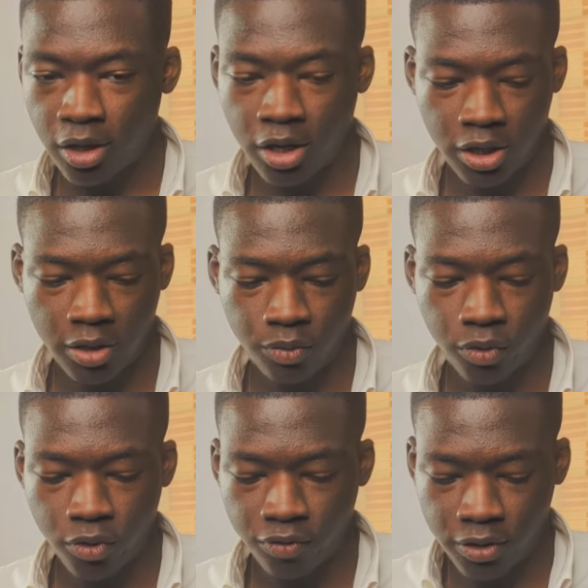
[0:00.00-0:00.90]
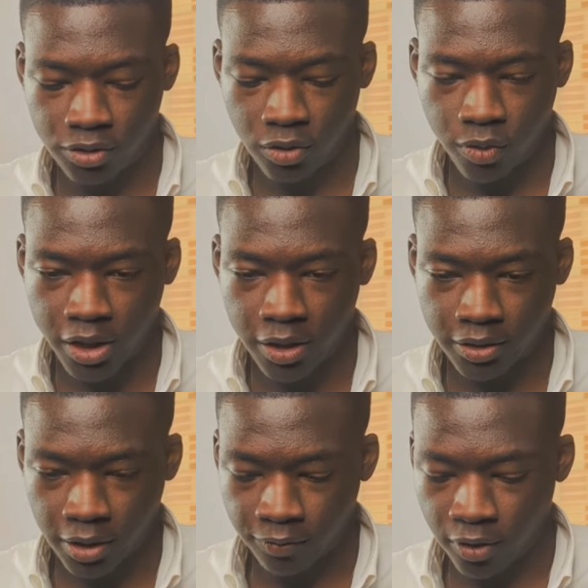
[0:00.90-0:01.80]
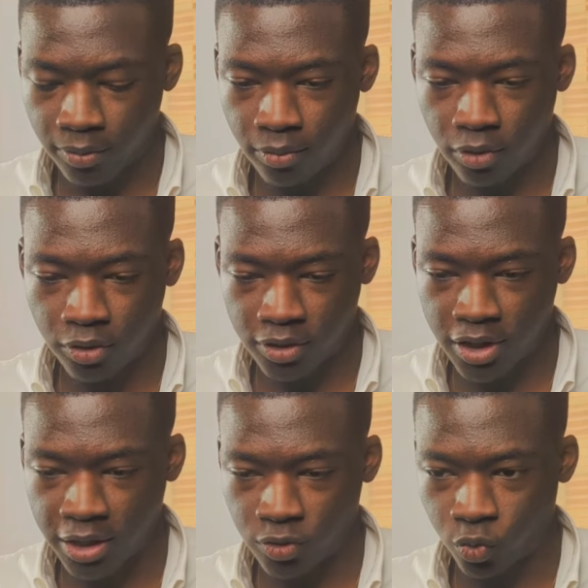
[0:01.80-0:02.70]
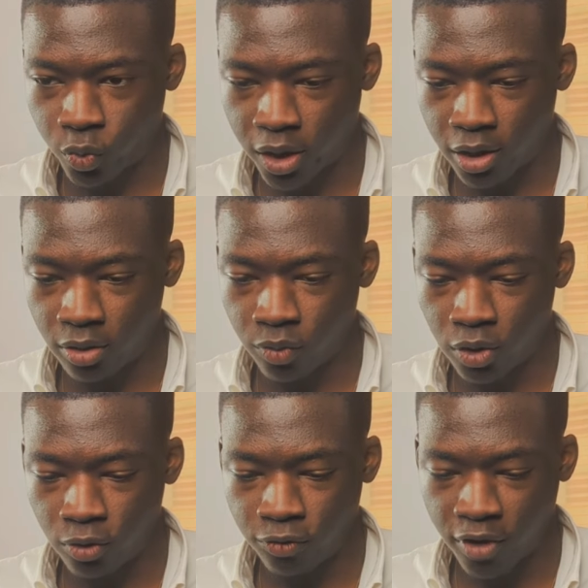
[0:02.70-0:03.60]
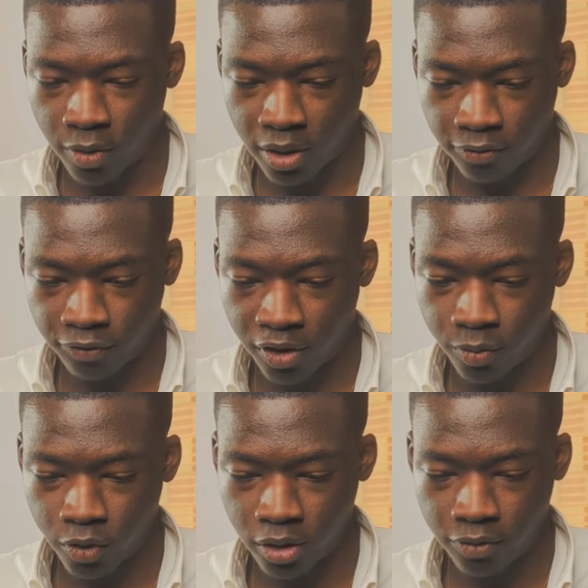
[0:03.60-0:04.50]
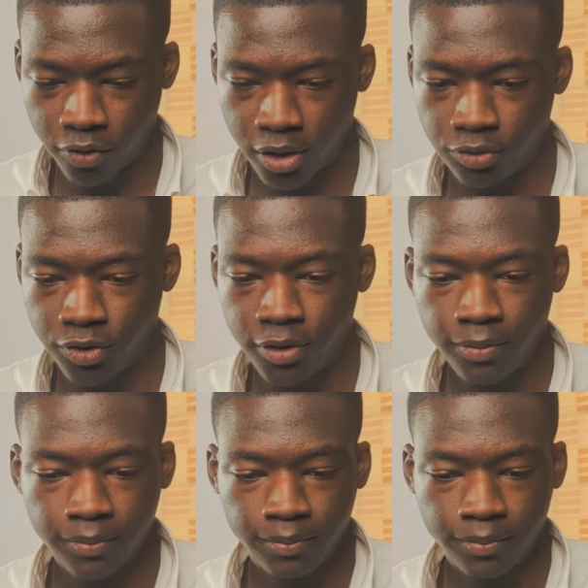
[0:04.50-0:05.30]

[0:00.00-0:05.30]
And then we'll go over to the 1 hour time frame because that's where we look for our framework entry.